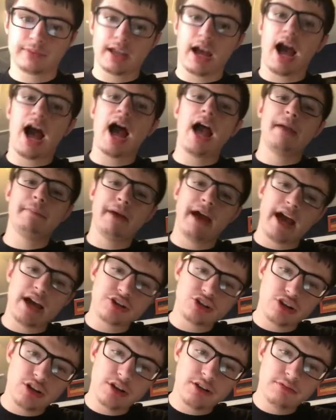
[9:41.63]
I
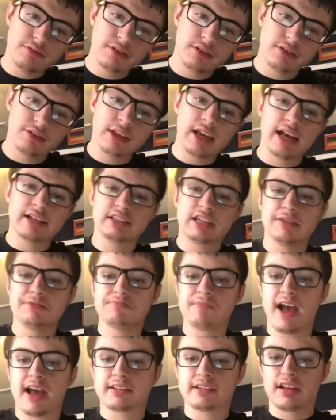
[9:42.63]
imagine that Team
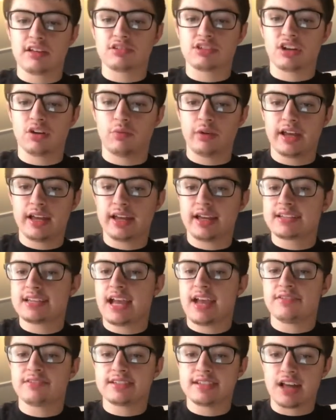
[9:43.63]
SmackDown's going to win because they
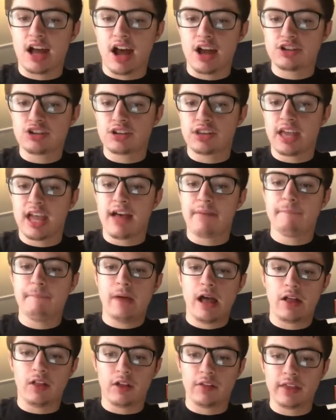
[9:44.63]
have Sasha, they have
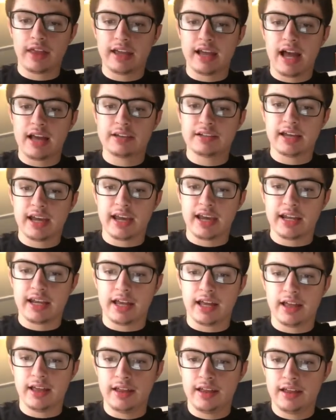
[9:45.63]
Mella, they got
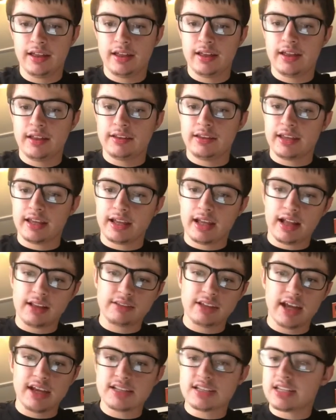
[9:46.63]
Dana, they got
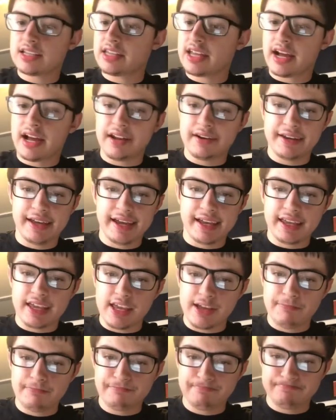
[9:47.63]
Lacey, they got
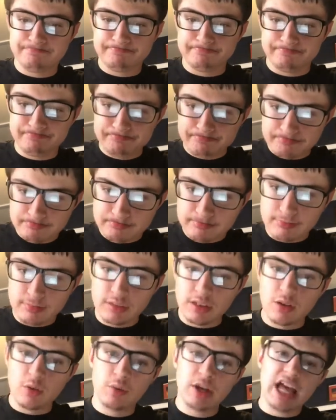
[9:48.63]
Nikki.
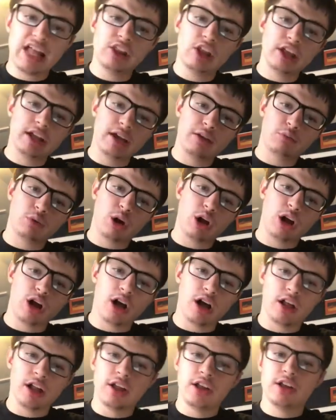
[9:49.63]
When I look at
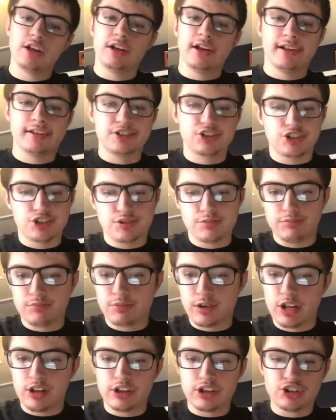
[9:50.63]
Raw, it's
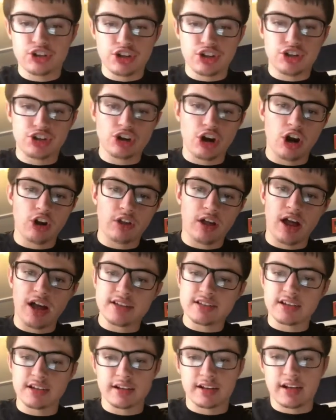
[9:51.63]
really just Charlotte,
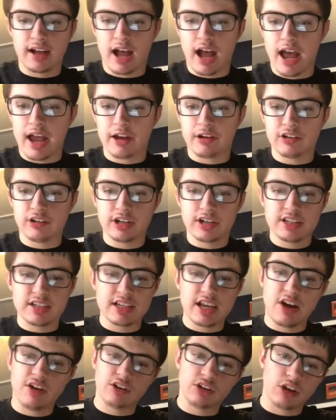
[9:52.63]
Asuka, and Kairi.
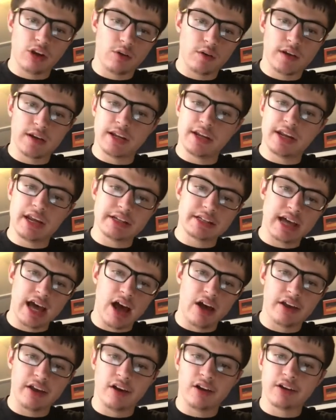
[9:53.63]
Sarah Logan and
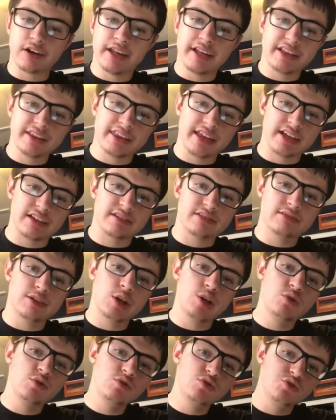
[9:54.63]
Natalya aren't anything
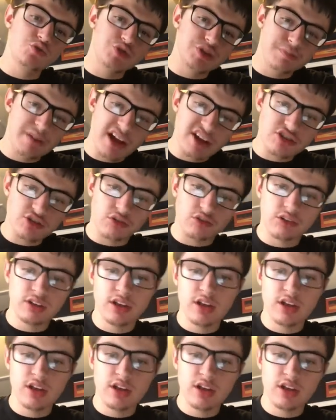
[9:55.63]
too special.